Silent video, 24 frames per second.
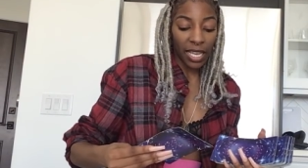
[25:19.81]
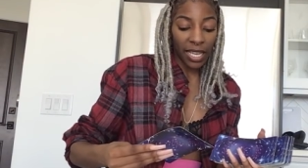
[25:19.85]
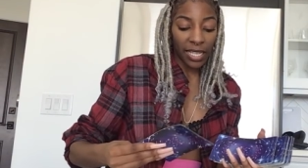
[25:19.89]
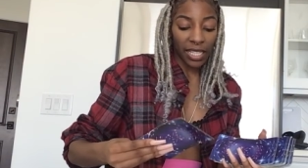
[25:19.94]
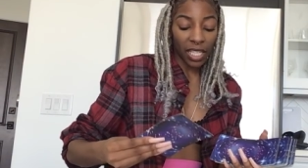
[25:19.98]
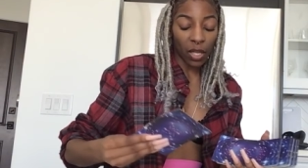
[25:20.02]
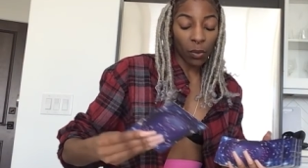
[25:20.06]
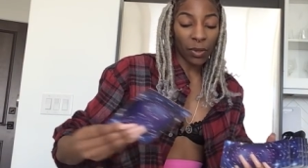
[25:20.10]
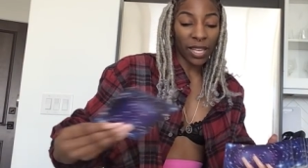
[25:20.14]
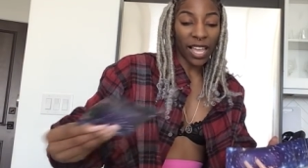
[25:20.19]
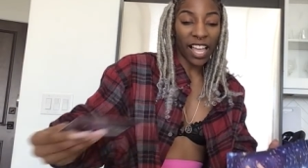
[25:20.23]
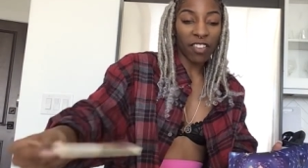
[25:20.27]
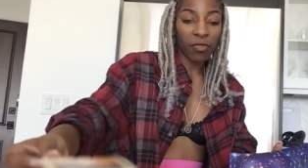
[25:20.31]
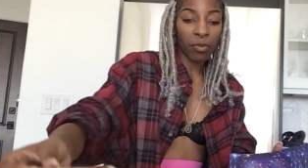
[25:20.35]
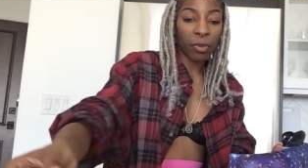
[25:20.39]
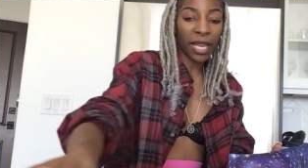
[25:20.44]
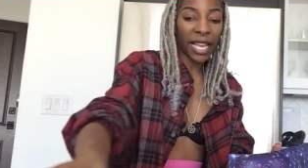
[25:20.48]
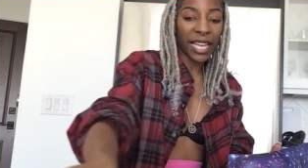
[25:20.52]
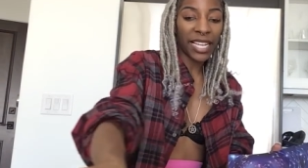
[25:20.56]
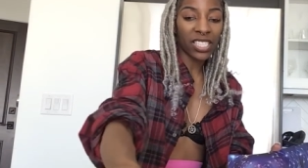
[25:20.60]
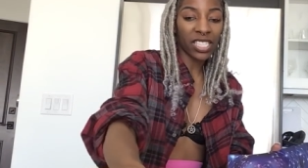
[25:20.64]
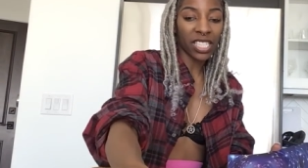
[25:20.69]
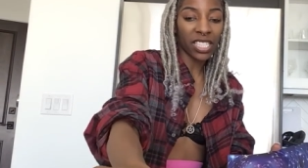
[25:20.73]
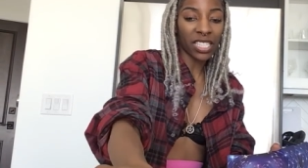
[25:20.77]
Yeah, we have
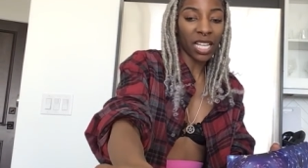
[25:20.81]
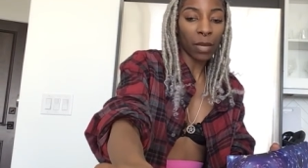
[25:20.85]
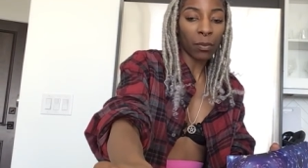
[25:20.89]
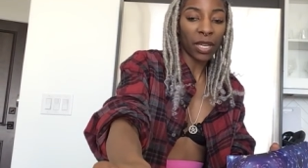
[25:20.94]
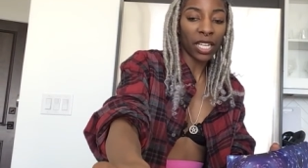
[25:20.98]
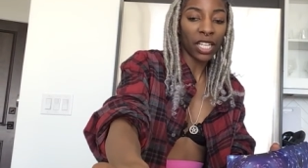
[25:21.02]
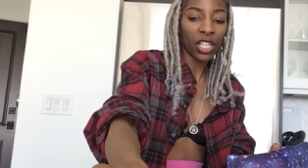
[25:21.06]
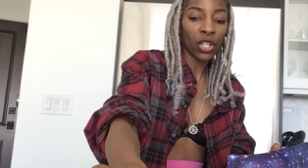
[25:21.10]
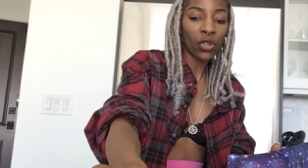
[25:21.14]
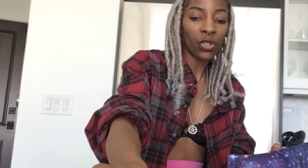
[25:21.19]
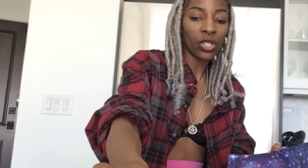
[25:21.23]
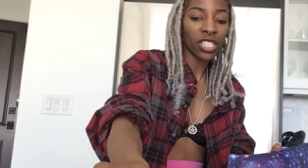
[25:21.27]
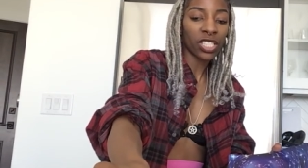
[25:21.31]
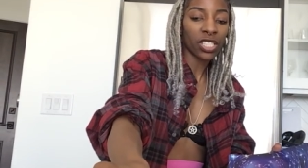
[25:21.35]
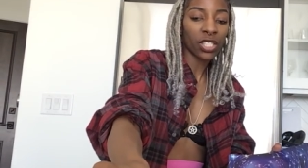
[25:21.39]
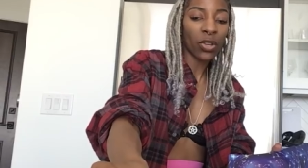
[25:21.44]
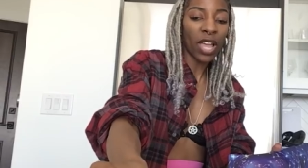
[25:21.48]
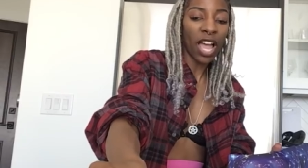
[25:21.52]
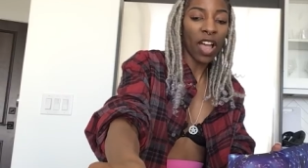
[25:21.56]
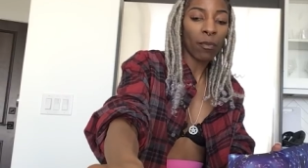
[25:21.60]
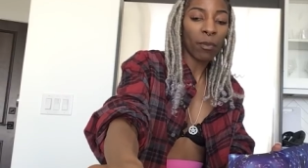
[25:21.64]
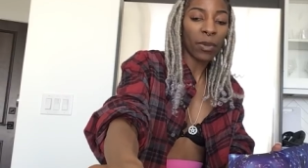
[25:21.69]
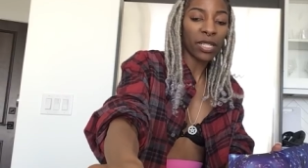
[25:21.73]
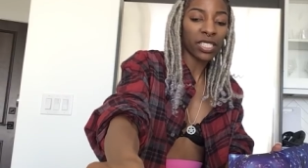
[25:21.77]
patience. I'm getting you. Just you
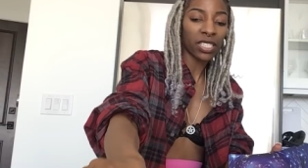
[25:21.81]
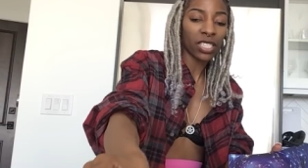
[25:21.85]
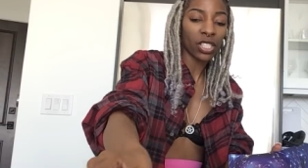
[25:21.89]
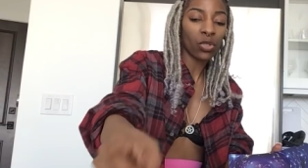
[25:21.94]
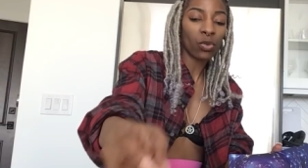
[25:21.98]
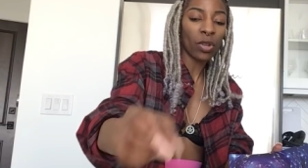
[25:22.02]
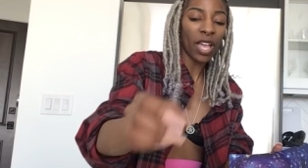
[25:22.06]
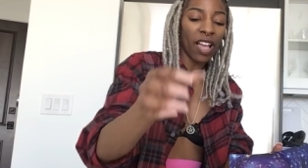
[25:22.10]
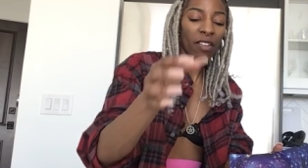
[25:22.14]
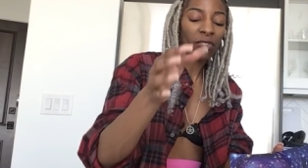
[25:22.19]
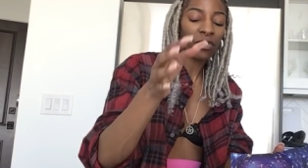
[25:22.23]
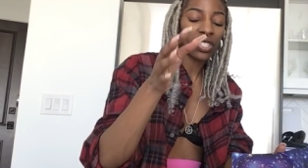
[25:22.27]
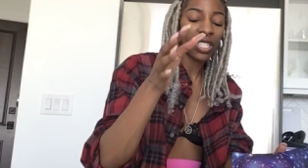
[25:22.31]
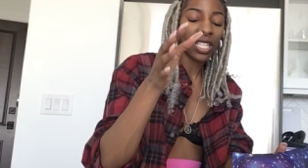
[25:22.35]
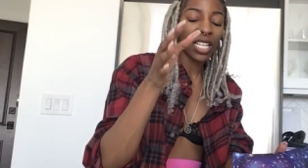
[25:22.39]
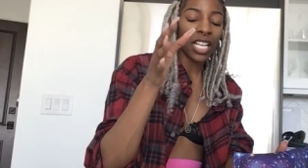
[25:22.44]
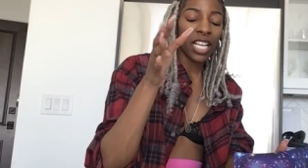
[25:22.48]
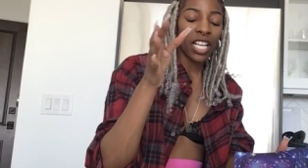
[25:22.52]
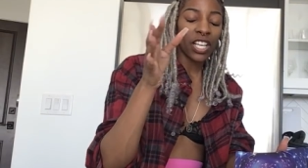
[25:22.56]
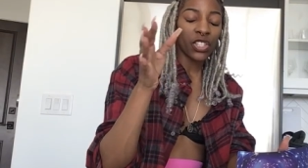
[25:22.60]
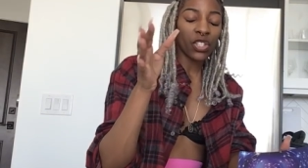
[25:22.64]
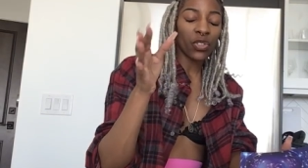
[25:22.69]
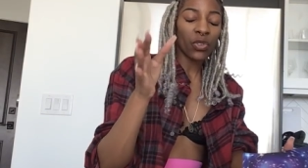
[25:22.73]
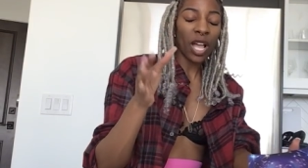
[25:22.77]
have been you have
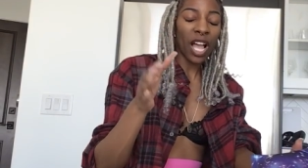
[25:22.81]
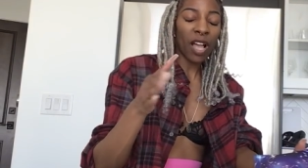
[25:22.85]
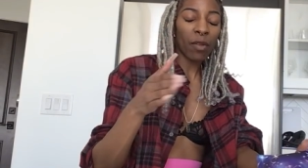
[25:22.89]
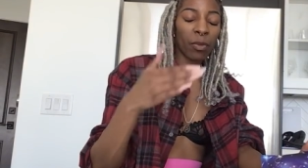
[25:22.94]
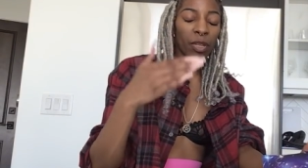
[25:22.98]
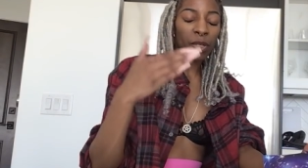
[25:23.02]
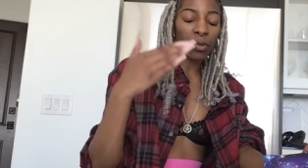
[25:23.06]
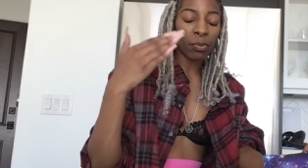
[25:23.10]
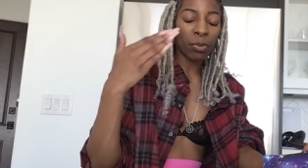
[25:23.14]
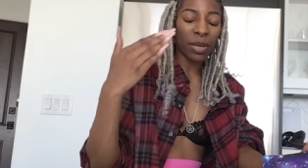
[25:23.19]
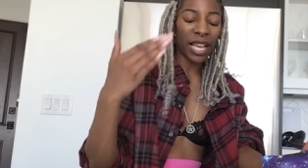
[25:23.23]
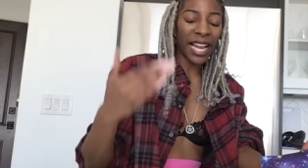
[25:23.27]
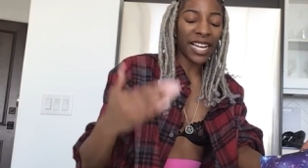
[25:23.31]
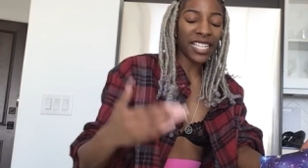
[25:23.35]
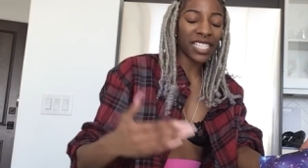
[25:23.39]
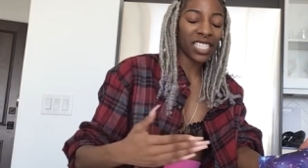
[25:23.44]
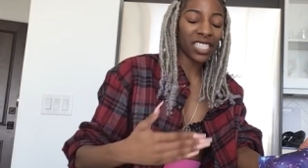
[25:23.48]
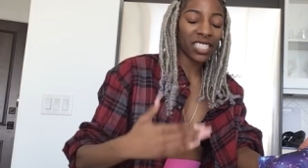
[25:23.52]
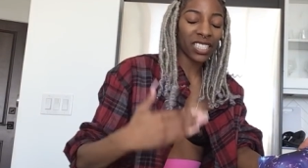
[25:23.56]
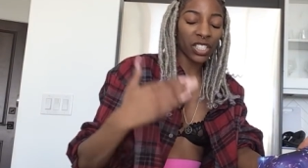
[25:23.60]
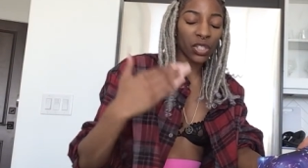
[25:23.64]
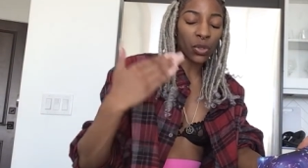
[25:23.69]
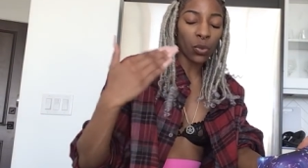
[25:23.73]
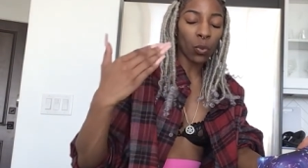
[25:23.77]
you have been
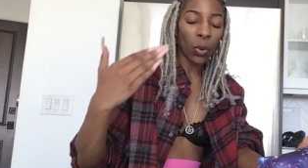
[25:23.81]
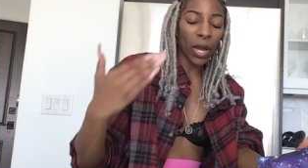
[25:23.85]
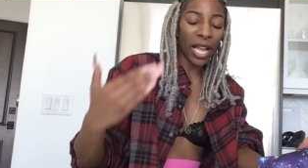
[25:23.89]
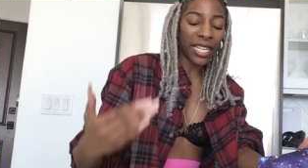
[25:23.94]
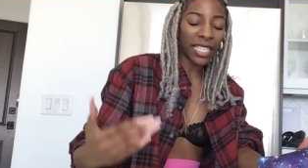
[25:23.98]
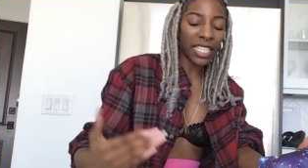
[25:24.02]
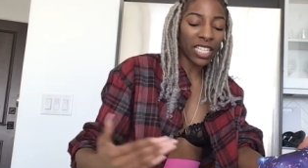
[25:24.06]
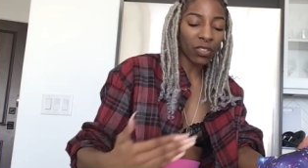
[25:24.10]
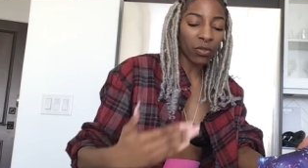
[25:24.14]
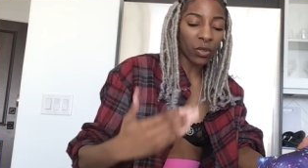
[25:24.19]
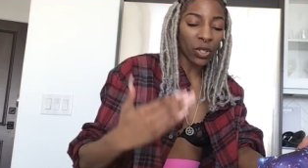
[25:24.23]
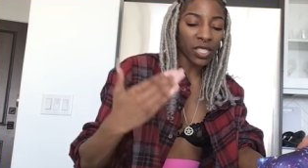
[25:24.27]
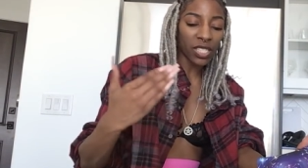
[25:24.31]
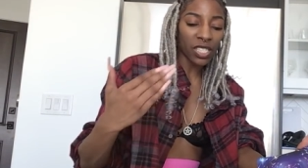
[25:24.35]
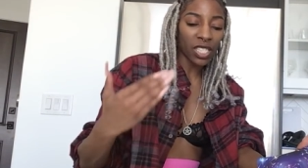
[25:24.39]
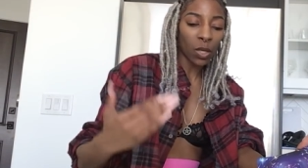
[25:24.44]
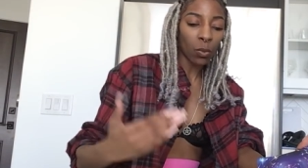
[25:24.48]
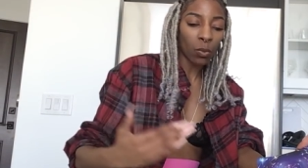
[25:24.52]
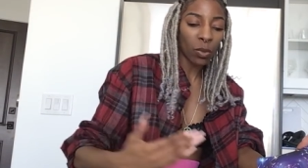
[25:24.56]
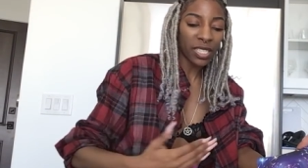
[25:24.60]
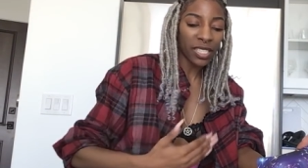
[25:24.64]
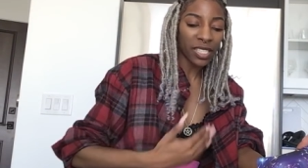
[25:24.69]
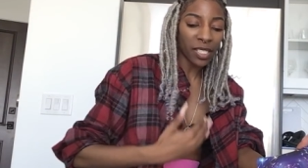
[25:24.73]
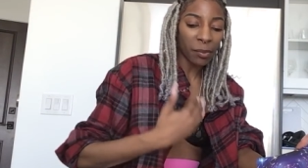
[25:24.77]
patiently waiting for
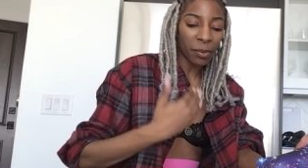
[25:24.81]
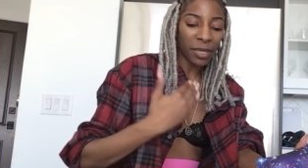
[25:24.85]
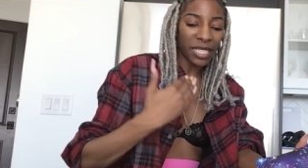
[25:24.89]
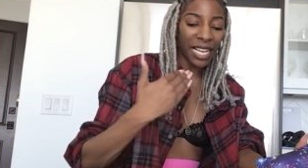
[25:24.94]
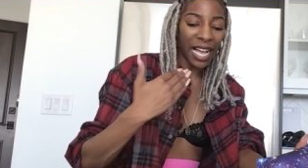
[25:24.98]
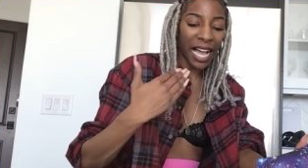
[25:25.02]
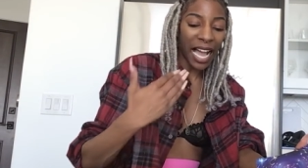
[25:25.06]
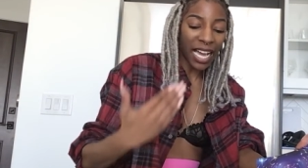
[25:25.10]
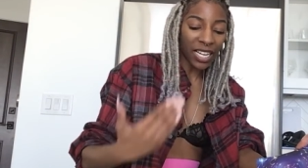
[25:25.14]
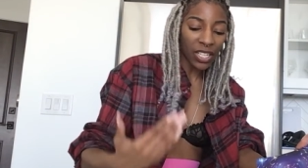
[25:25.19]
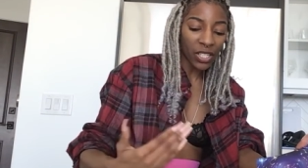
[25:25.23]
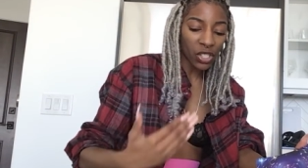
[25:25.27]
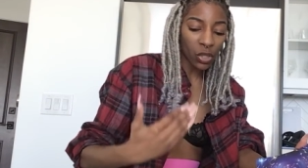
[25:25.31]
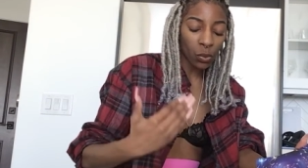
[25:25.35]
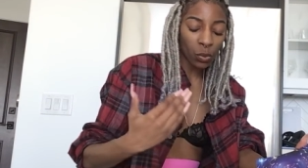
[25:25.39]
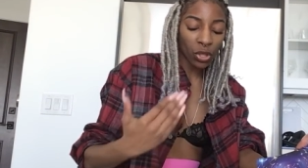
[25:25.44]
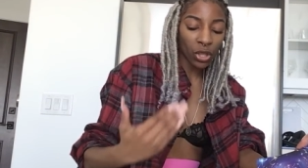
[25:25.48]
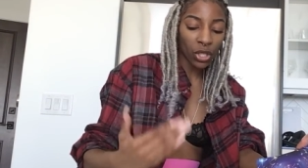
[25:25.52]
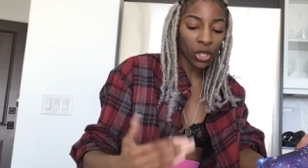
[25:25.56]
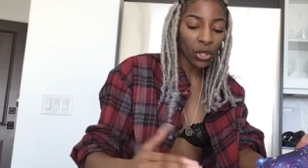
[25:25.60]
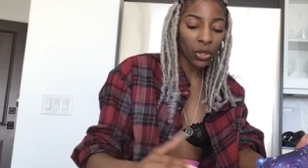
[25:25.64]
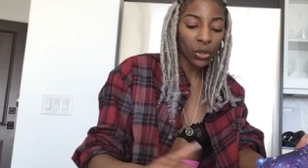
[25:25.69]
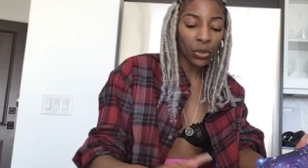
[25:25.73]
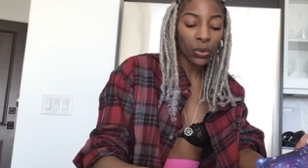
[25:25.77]
someone to be honest
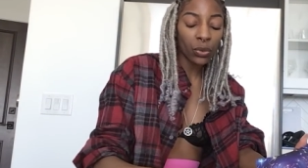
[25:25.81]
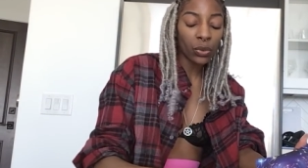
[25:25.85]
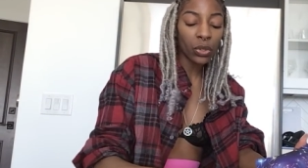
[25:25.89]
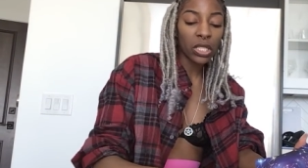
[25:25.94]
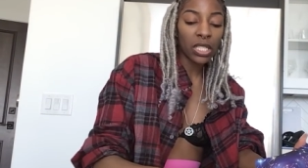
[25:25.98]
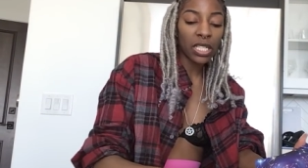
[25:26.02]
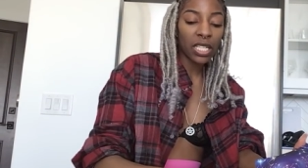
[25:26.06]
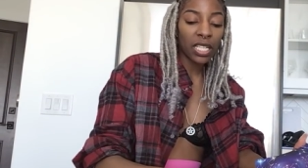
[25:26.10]
with you